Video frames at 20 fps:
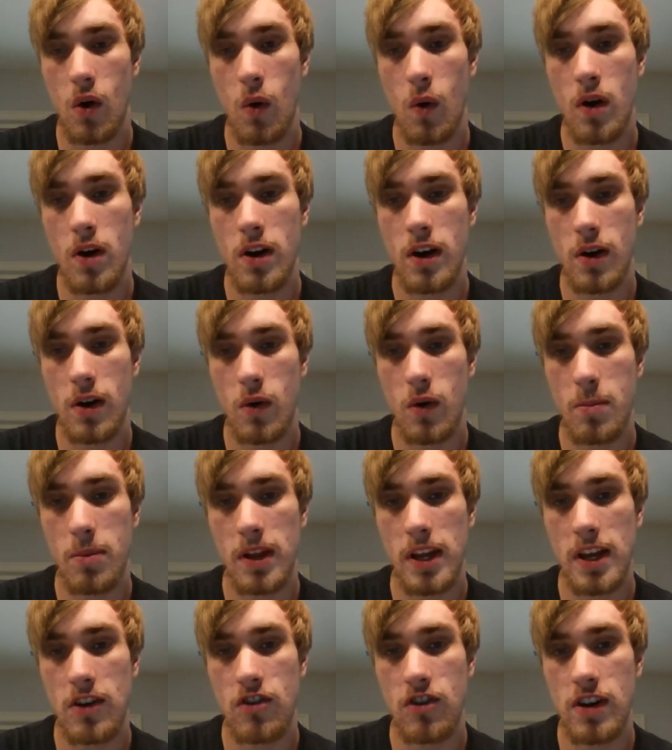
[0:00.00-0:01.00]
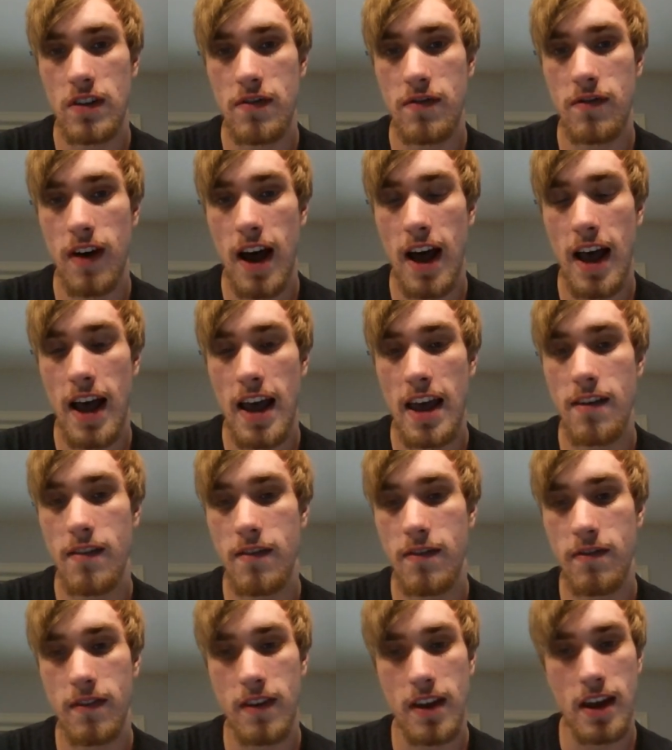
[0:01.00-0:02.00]
Or play
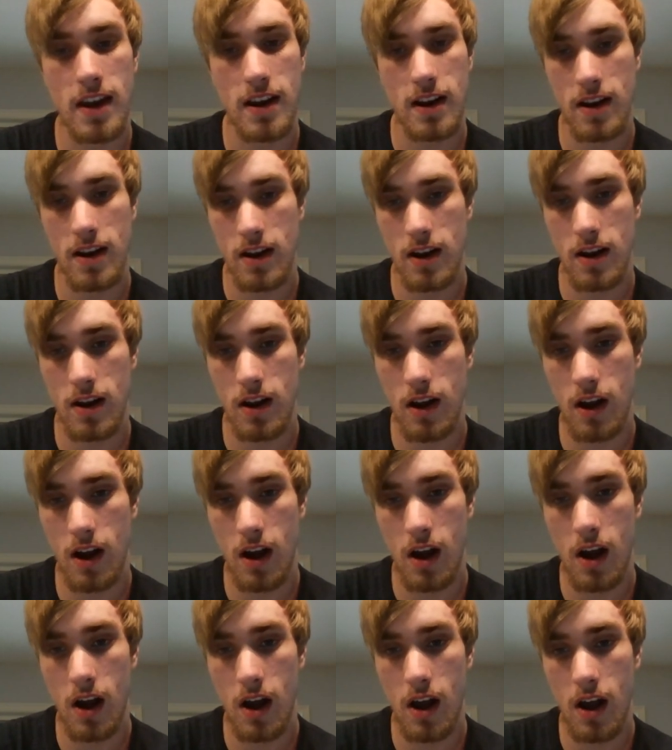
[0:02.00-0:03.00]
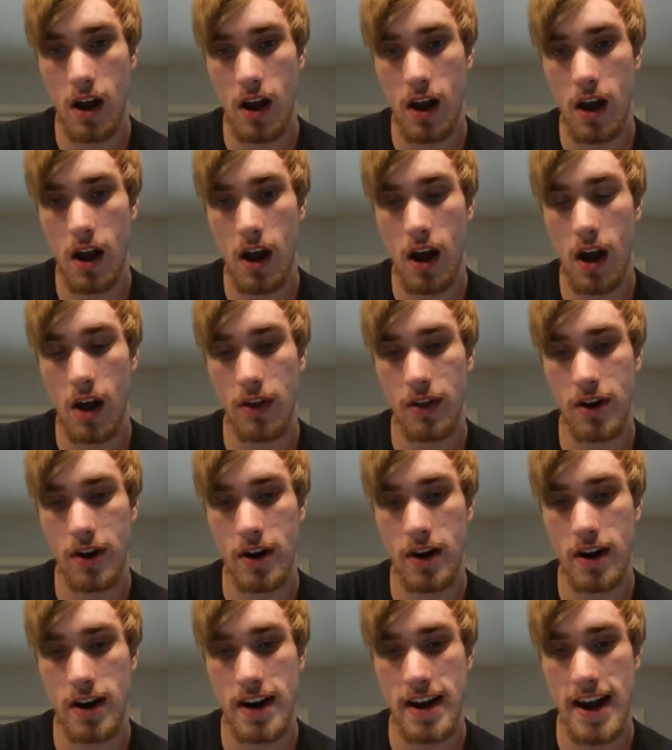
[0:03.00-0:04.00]
g5 and
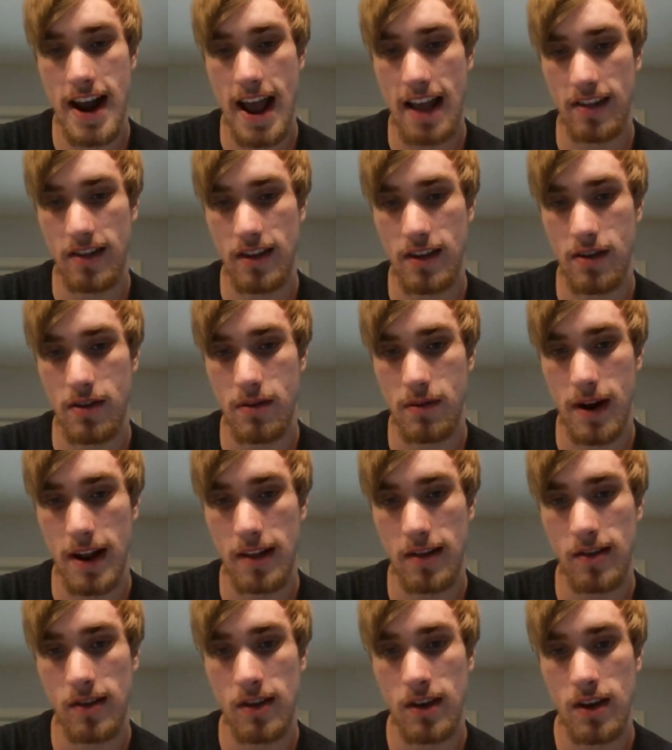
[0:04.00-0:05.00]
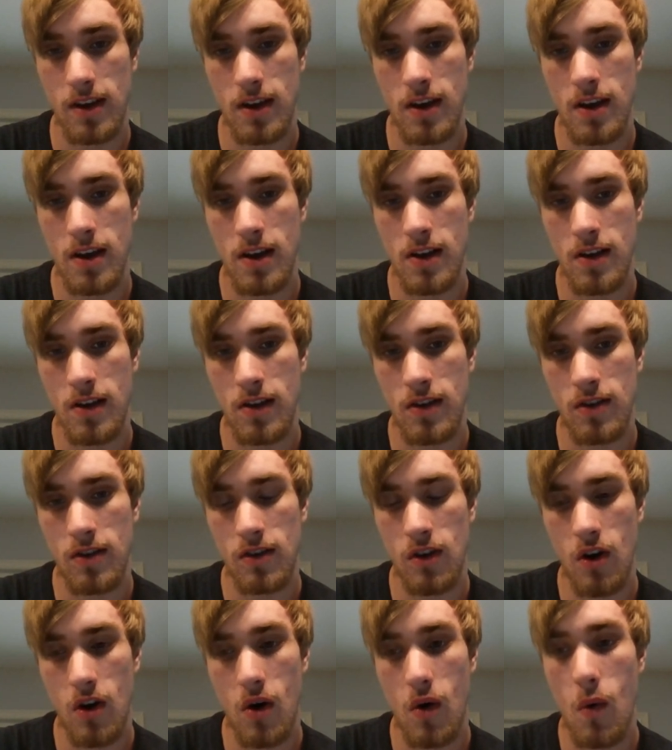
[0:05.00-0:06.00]
other nasty threats.
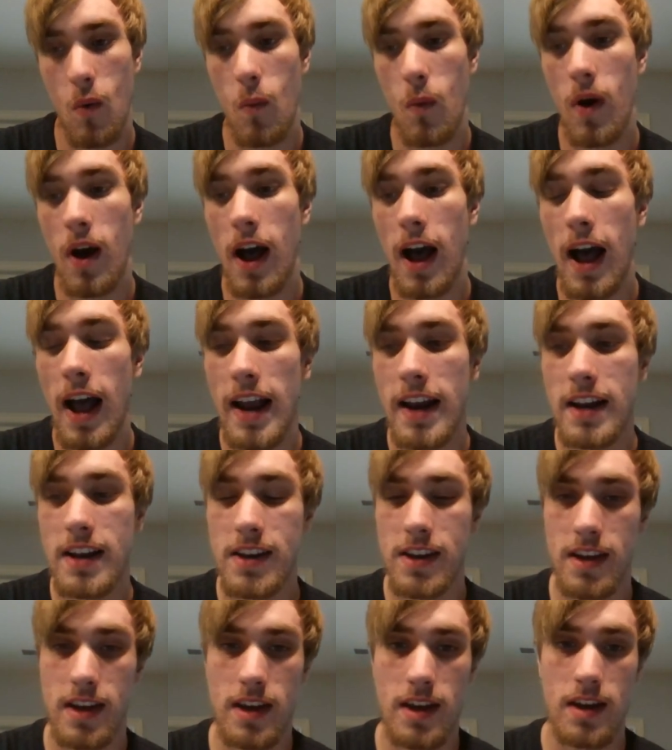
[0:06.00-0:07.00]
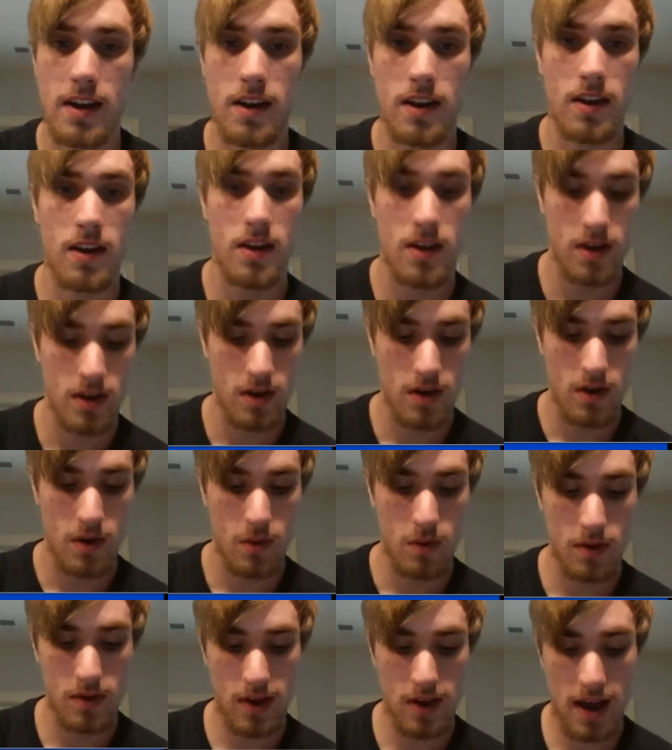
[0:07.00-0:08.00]
So what I did
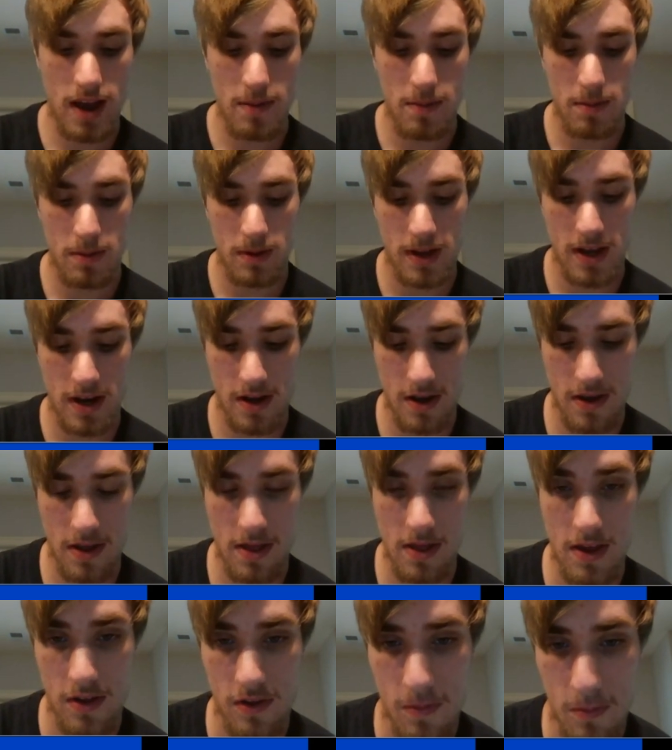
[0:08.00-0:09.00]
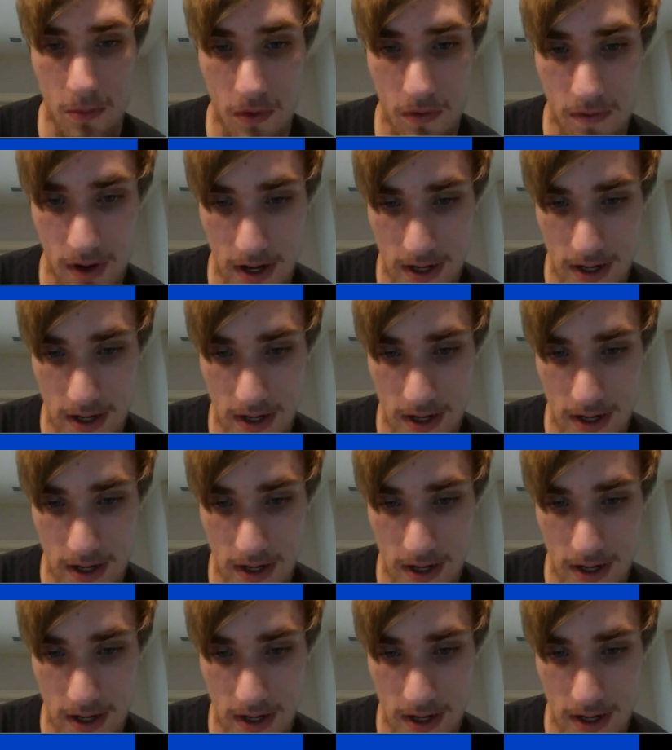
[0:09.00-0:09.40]
was I played this move